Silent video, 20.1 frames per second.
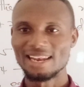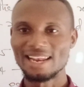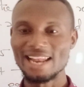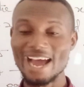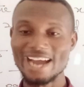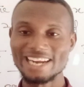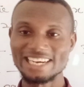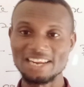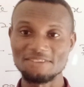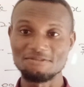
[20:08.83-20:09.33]

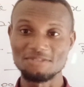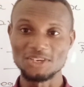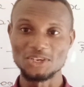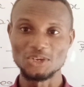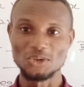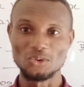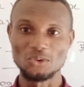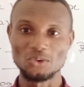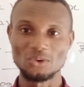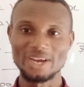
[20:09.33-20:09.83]
like the
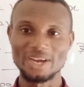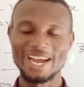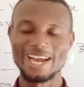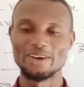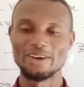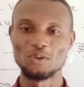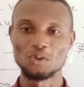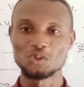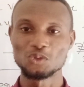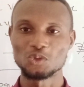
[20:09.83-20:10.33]
video
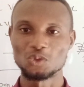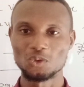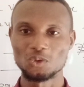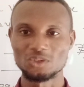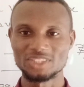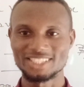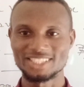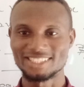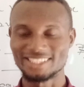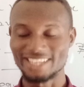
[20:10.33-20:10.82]
and
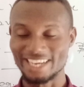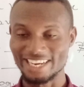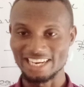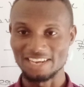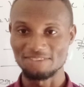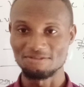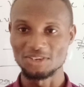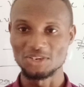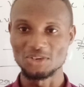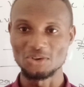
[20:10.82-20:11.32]
also share
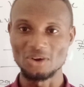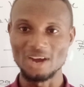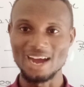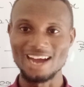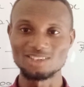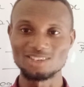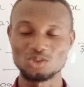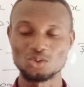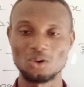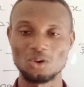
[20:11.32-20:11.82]
the video
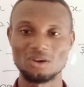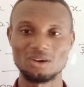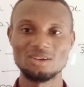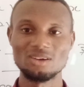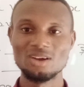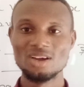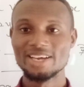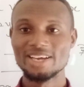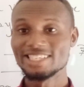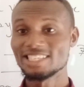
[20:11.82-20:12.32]
as
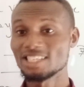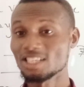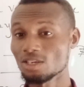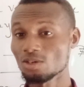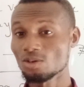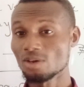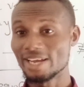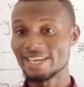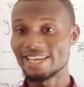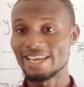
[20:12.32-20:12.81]
well.
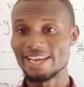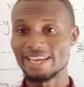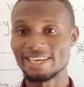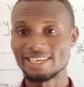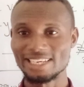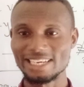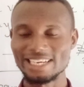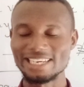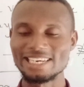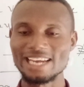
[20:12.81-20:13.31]
See you
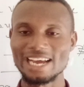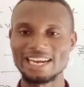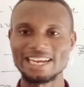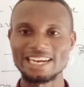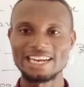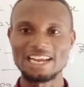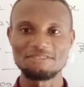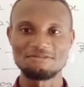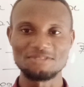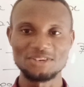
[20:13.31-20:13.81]
again in
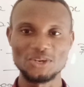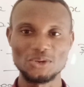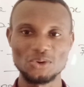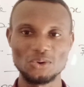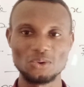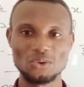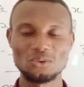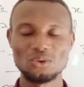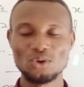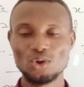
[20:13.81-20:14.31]
another
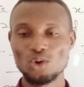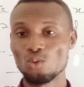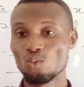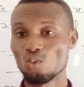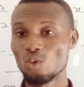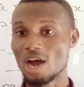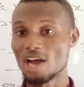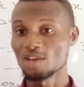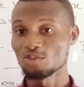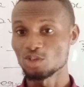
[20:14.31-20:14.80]
video
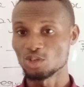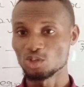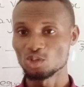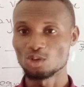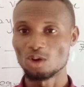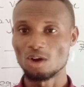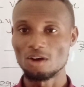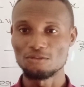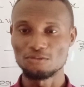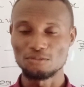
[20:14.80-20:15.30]
whilst we
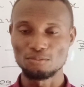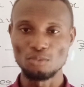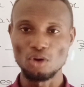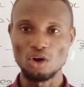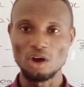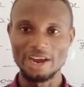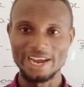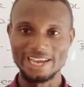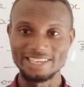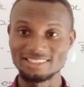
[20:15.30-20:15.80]
solve
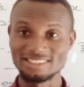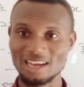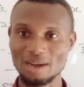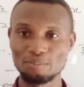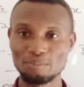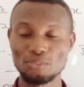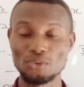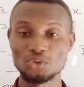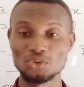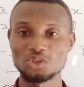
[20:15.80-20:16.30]
more
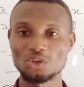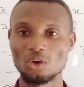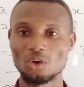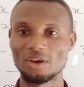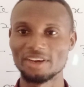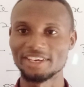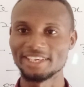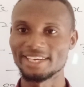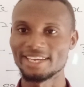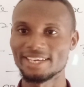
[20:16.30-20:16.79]
examples
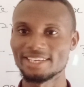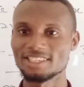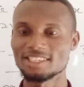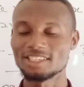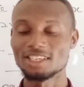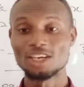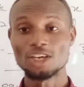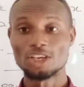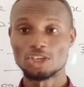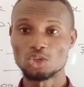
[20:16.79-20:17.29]
on
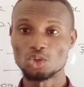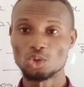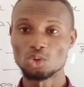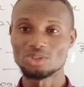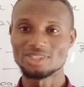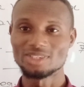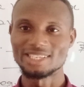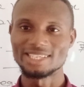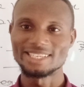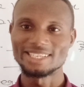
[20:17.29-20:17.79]
this
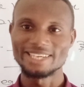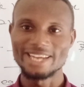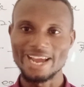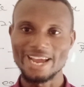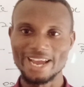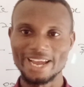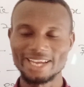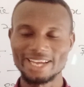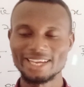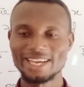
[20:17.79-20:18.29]
using
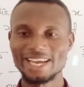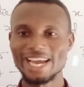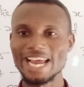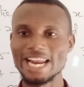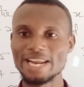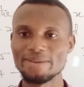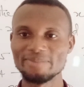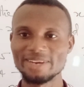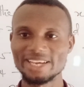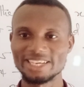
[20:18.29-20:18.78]
the
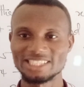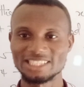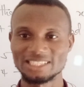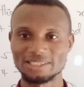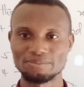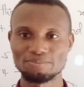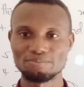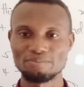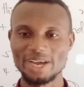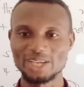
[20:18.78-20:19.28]

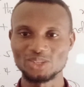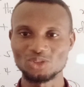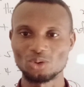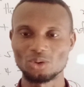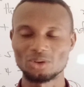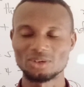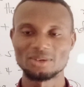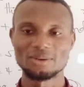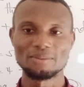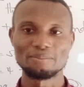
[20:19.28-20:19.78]
elimination
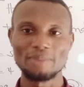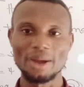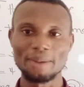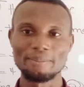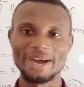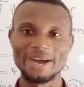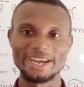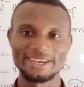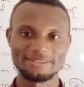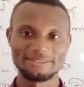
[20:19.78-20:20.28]
method.
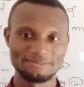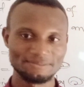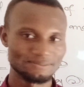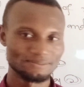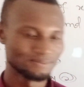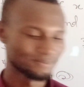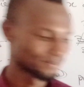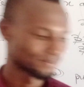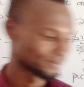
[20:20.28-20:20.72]
Bye bye.